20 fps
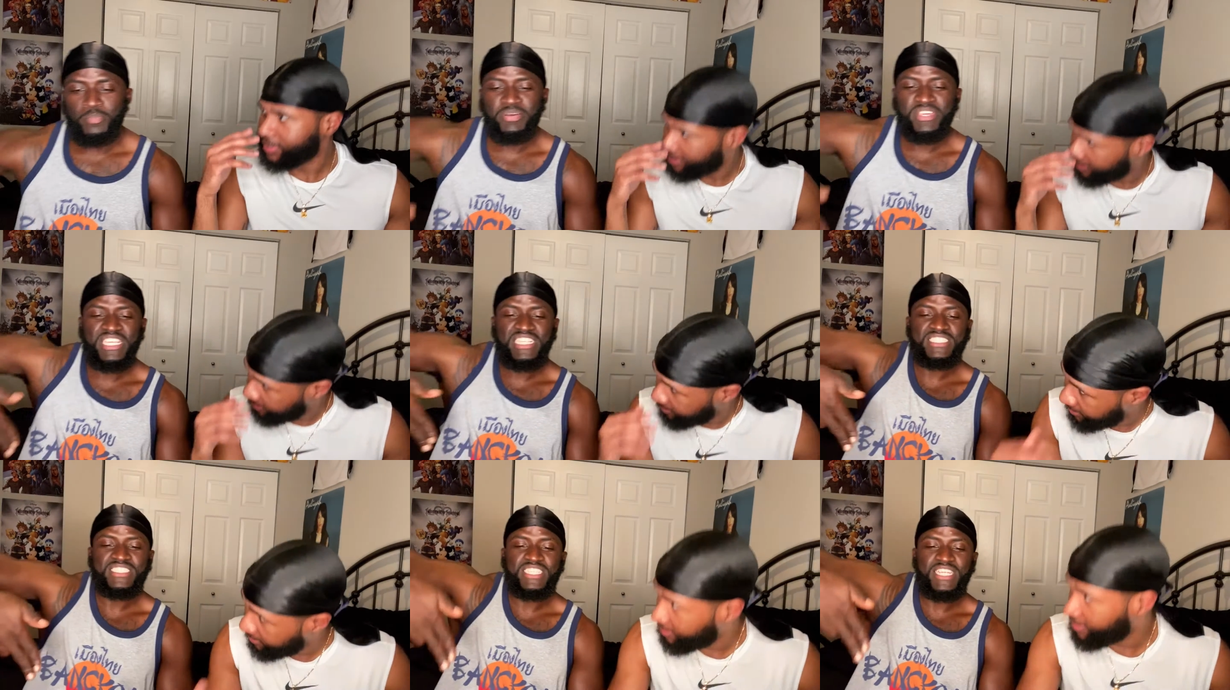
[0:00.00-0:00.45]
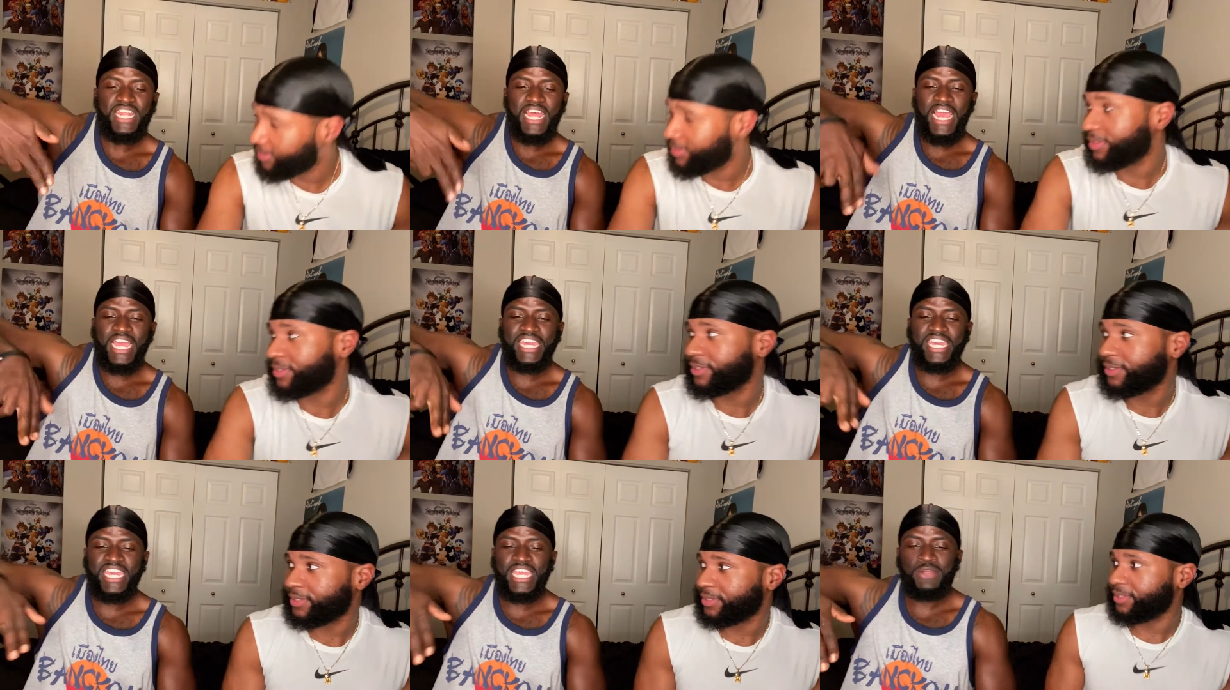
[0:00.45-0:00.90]
Speaker 1: piece that I
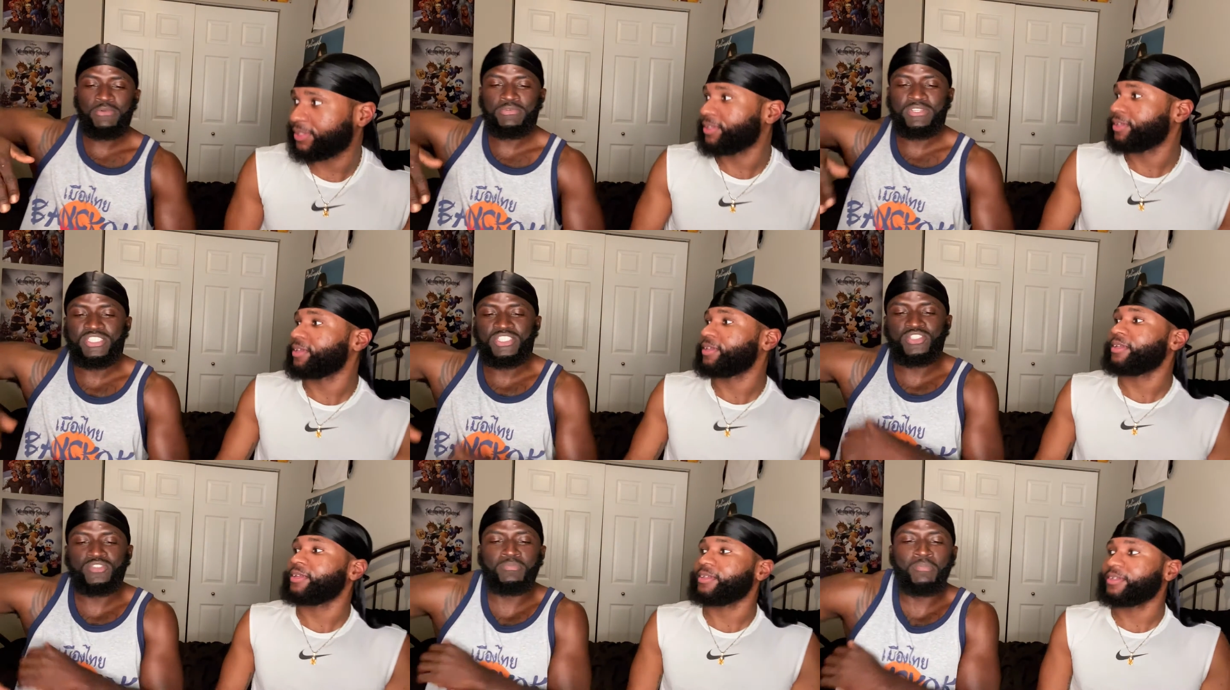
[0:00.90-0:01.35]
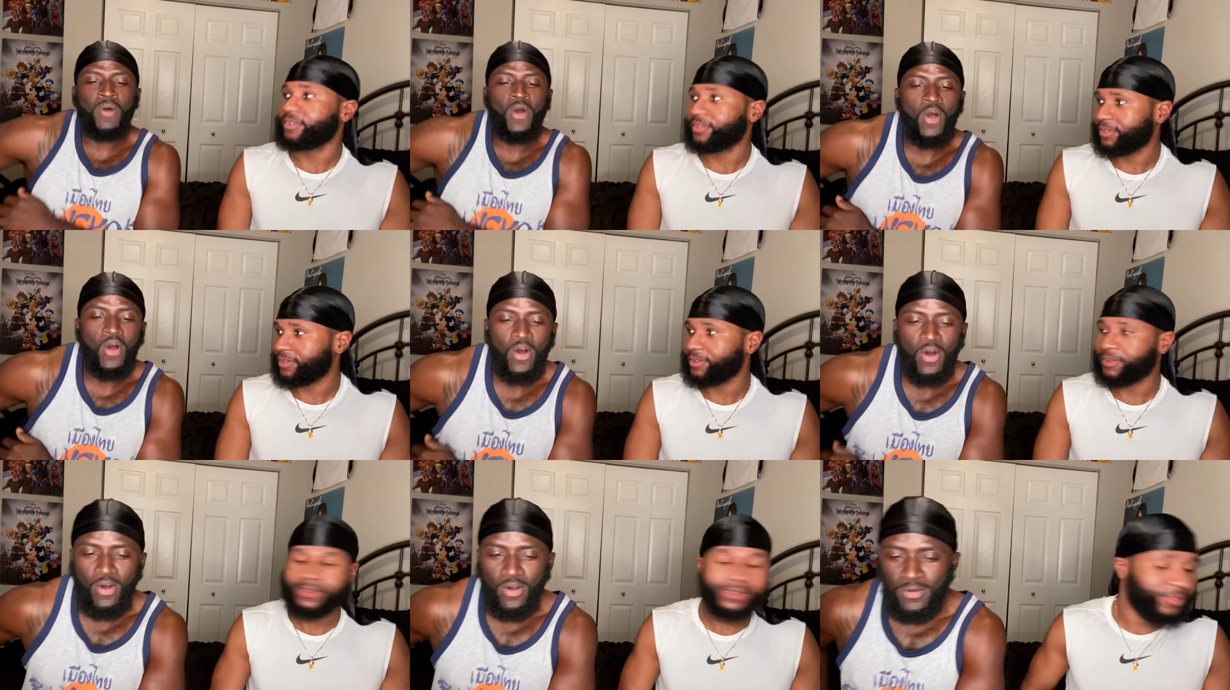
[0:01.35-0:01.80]
carry
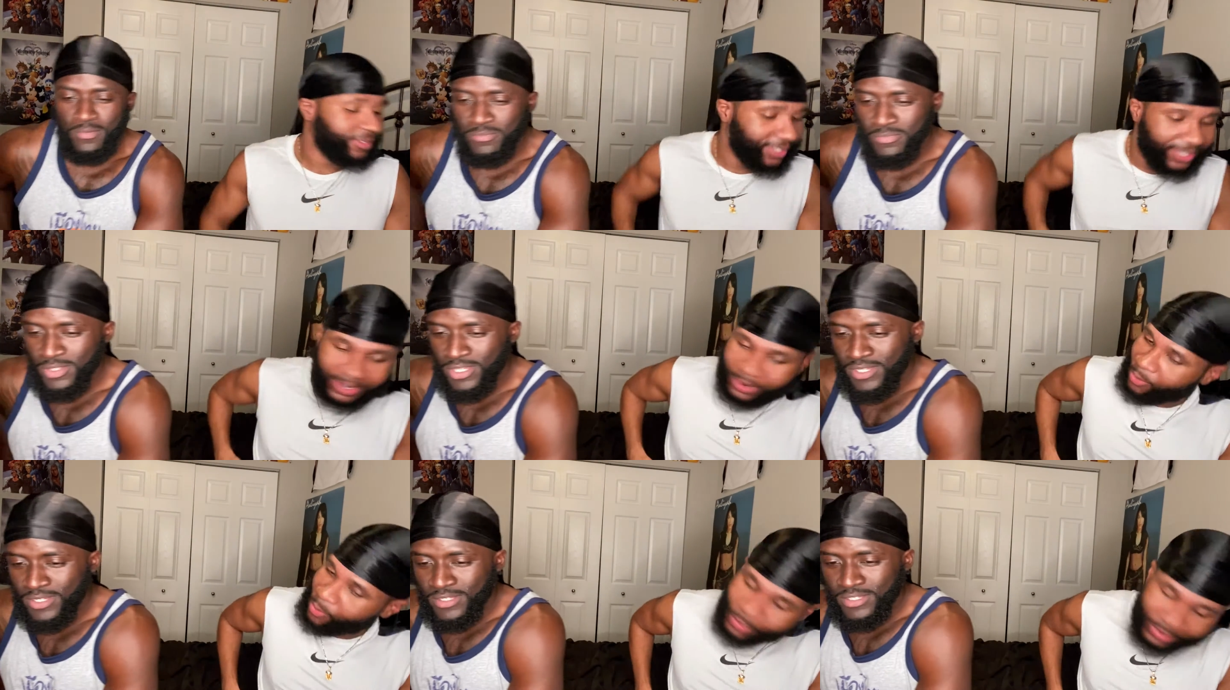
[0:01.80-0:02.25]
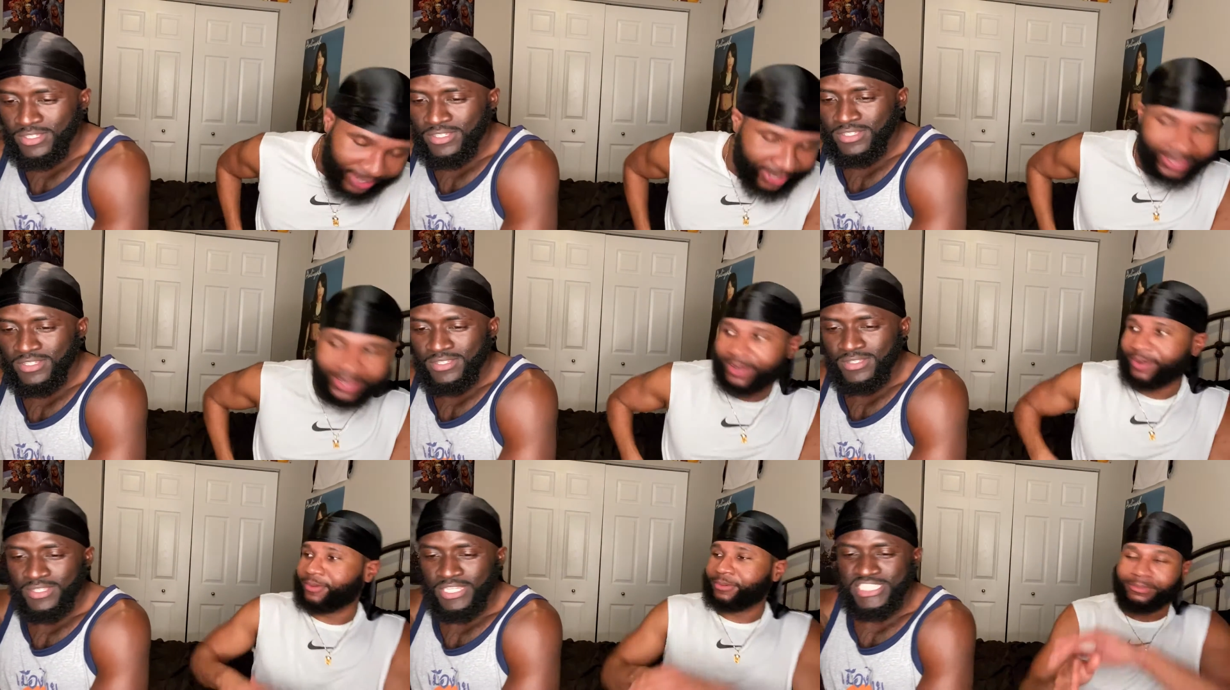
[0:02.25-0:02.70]
small. Yeah, oh
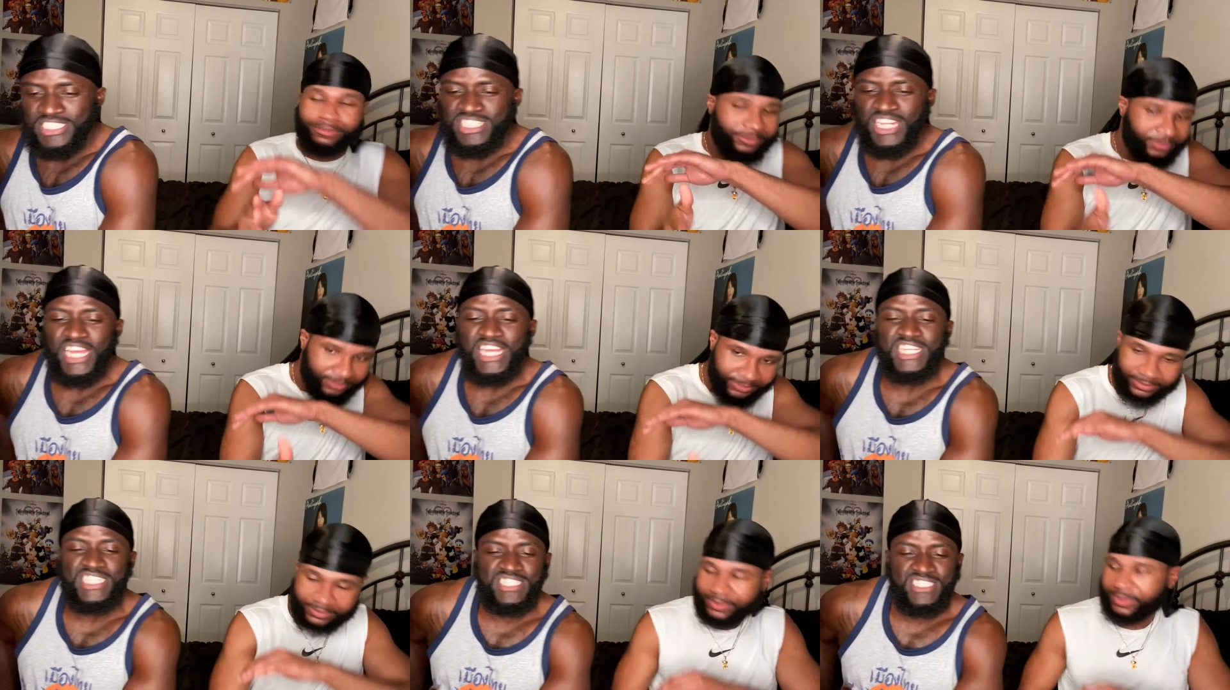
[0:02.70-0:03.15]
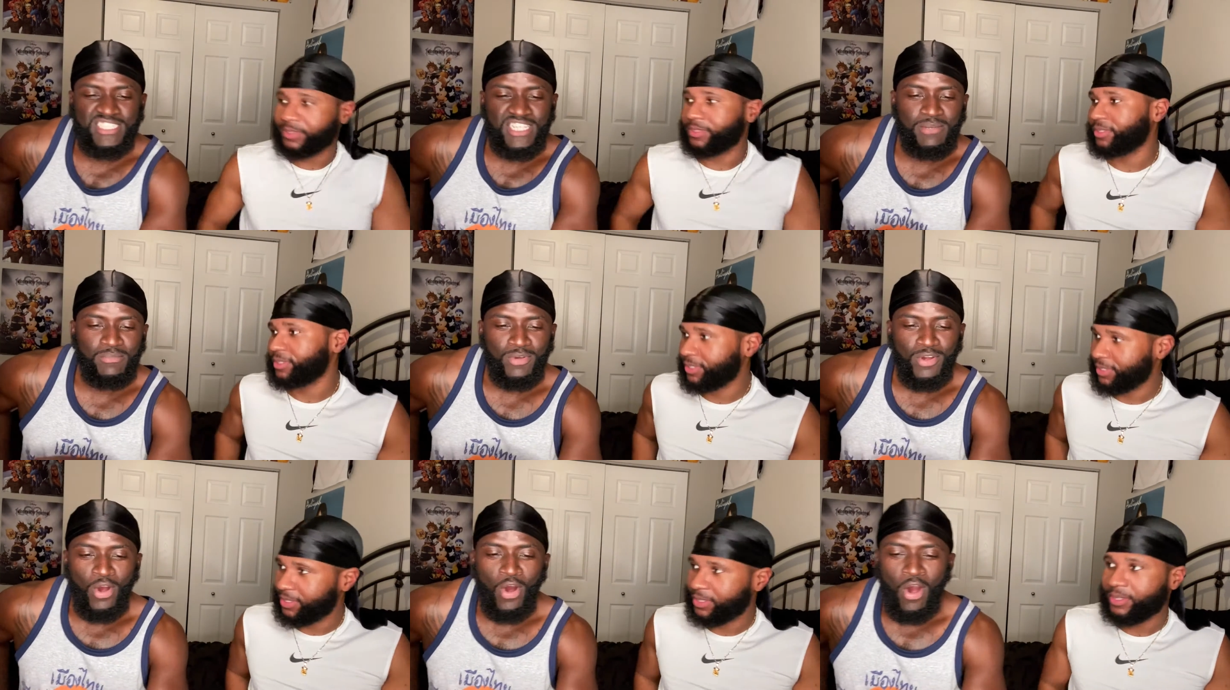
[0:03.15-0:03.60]
yeah. It's like a SIM
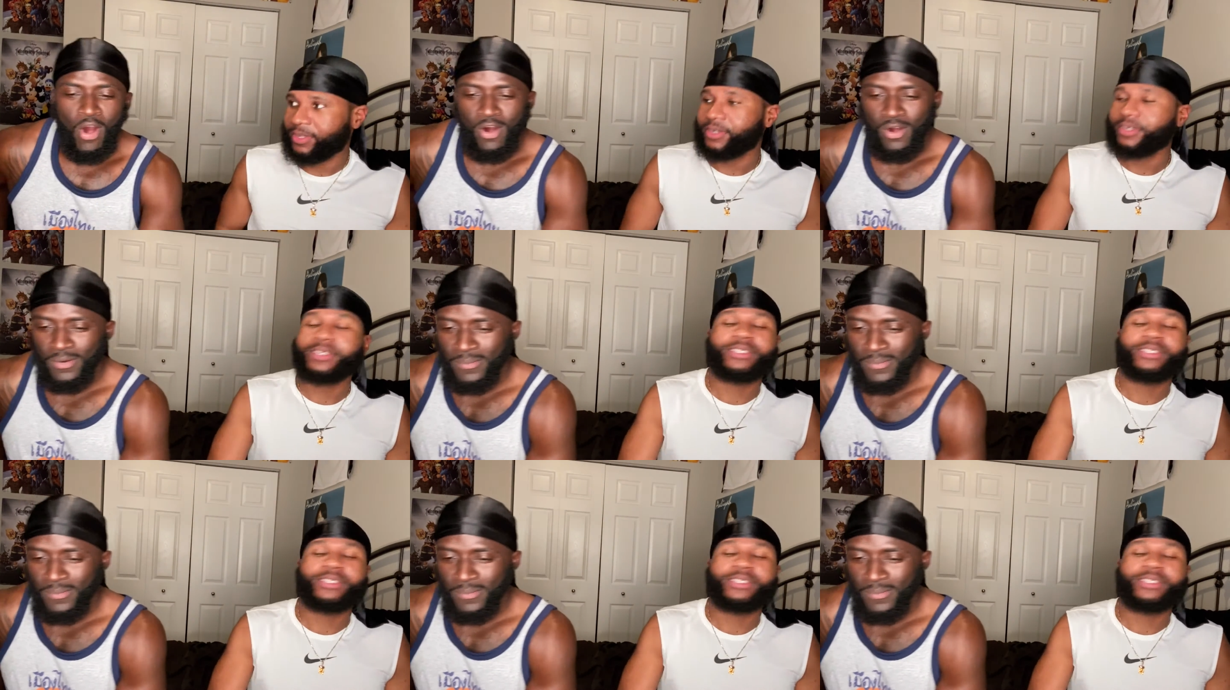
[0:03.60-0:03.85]
card.